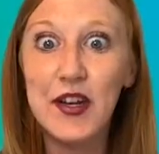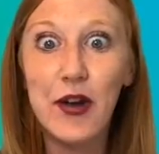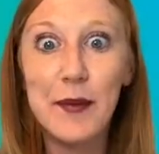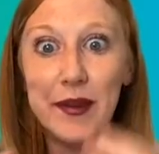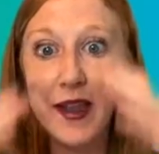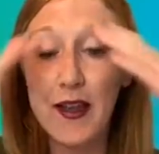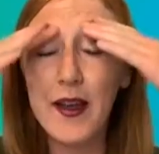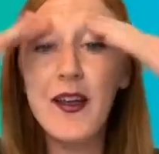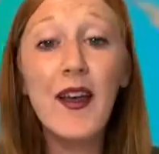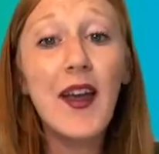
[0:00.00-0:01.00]
it or I'd be like,
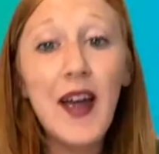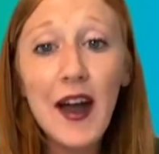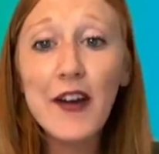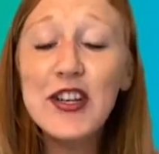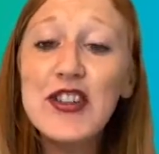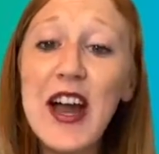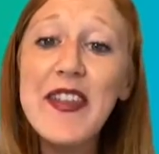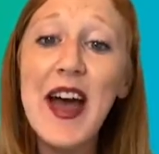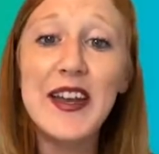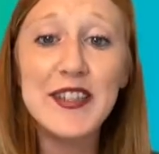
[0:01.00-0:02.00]
I already tried
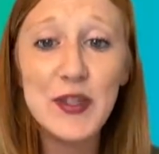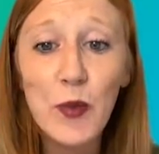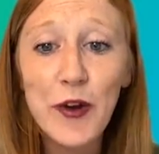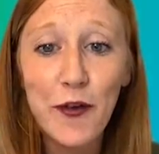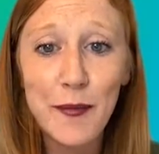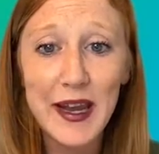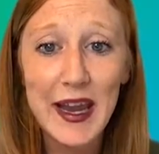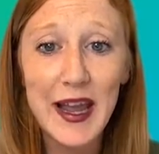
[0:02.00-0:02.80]
that and it didn't work for me.